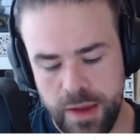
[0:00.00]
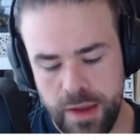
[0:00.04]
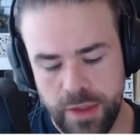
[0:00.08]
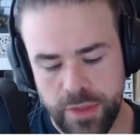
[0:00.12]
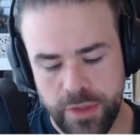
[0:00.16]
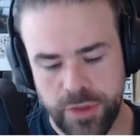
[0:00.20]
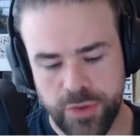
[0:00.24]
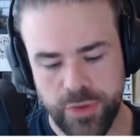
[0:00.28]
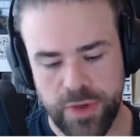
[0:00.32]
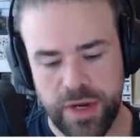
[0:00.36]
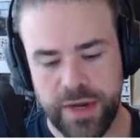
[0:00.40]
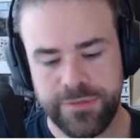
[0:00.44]

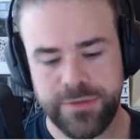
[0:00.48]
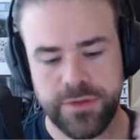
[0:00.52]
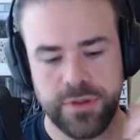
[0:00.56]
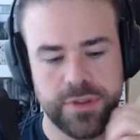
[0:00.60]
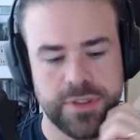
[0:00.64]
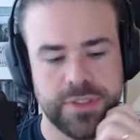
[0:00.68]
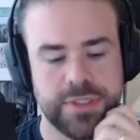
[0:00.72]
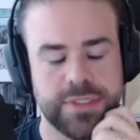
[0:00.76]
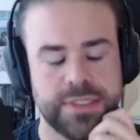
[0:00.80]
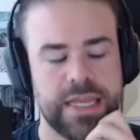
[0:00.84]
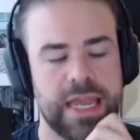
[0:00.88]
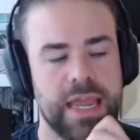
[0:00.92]
the Draft
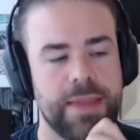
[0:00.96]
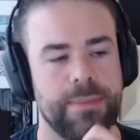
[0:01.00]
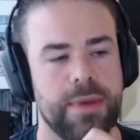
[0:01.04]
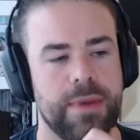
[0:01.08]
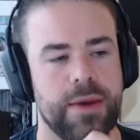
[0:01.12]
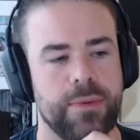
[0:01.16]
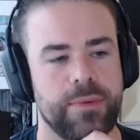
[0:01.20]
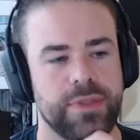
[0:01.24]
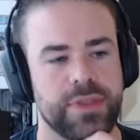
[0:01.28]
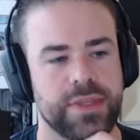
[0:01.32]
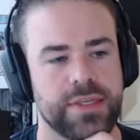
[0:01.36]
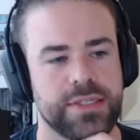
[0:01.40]
Doctors came
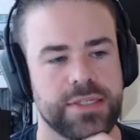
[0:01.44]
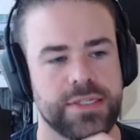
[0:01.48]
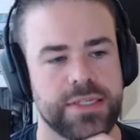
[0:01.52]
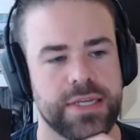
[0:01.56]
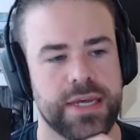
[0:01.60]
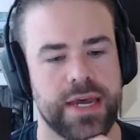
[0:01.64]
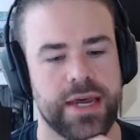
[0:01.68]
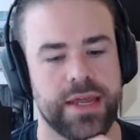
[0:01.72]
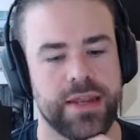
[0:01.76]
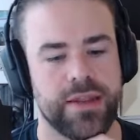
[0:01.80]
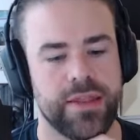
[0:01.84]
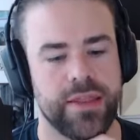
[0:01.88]
out with a
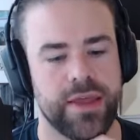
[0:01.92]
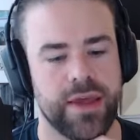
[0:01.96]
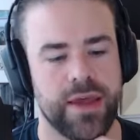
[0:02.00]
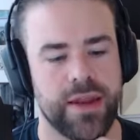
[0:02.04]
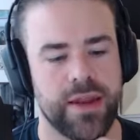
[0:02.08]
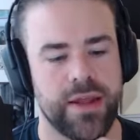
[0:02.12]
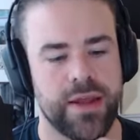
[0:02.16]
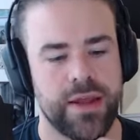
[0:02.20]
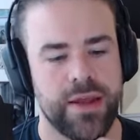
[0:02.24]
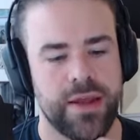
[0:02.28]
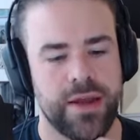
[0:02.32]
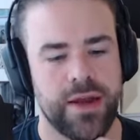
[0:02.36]
stat that